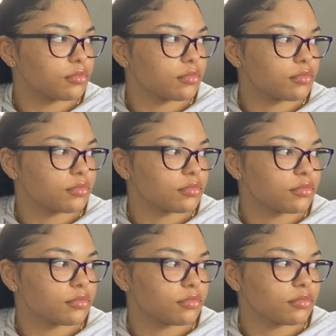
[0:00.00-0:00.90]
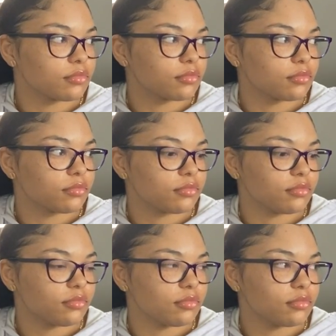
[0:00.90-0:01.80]

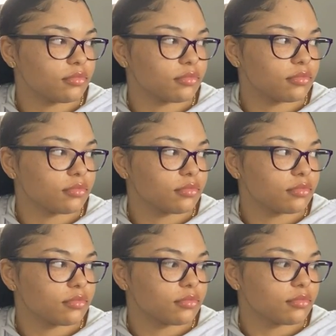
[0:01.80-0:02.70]
(silent)